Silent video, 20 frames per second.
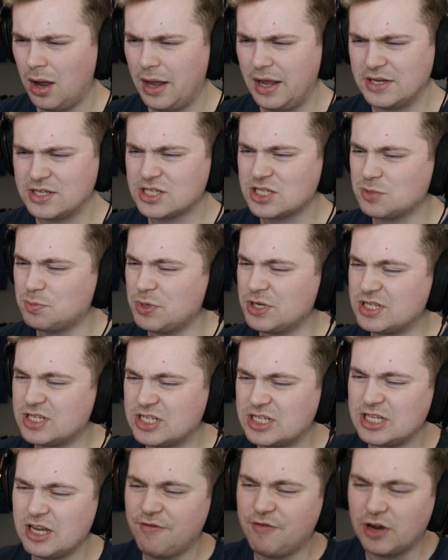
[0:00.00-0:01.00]
It's
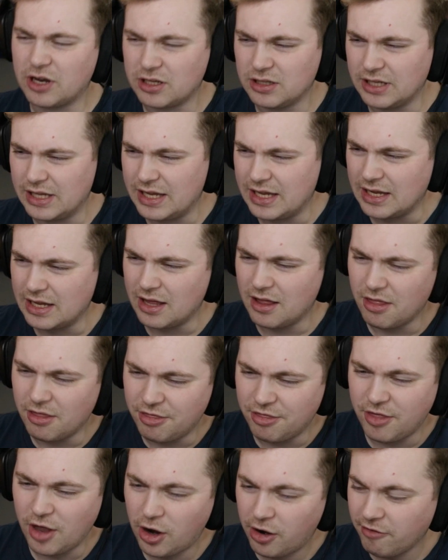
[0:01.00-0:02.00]
specifically
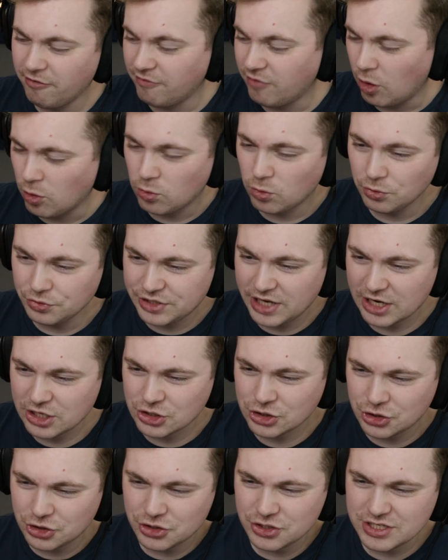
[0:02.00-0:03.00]
their vocal
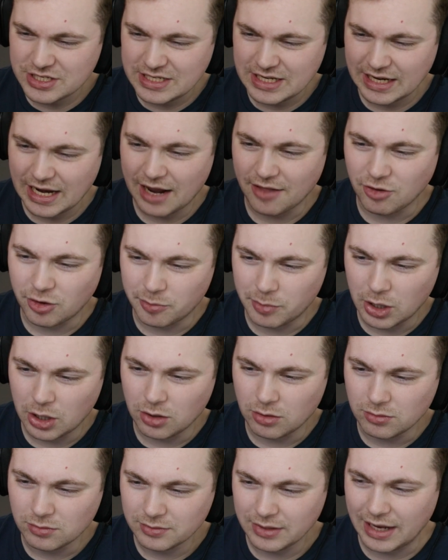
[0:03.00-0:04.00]
textures together,
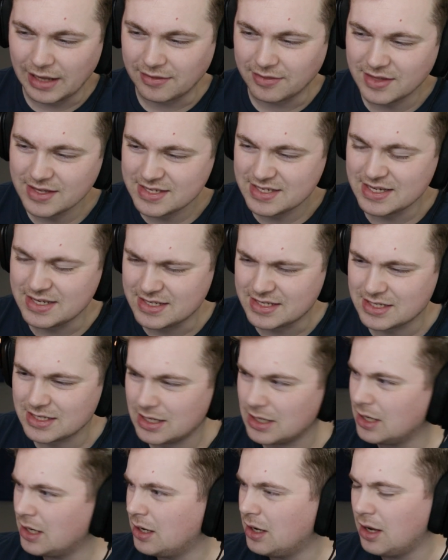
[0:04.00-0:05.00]
bro. Like, this is
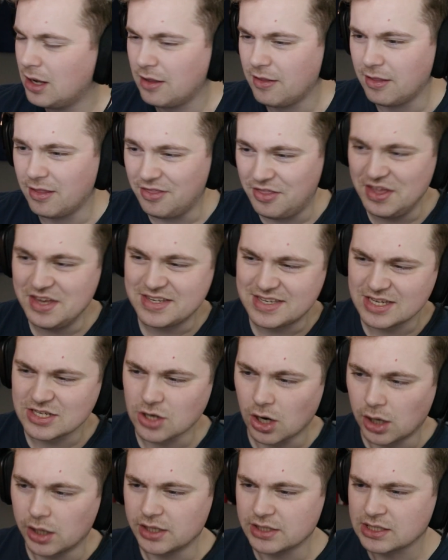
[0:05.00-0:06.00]

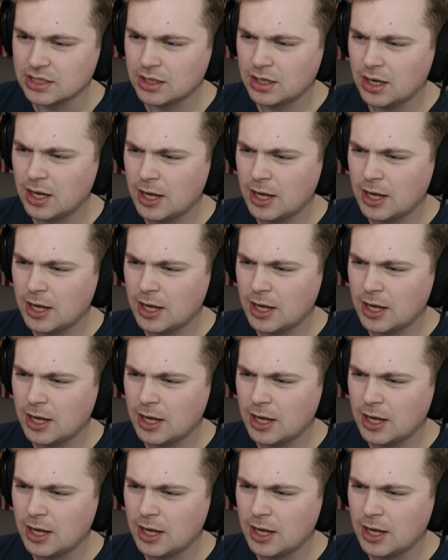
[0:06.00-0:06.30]
art.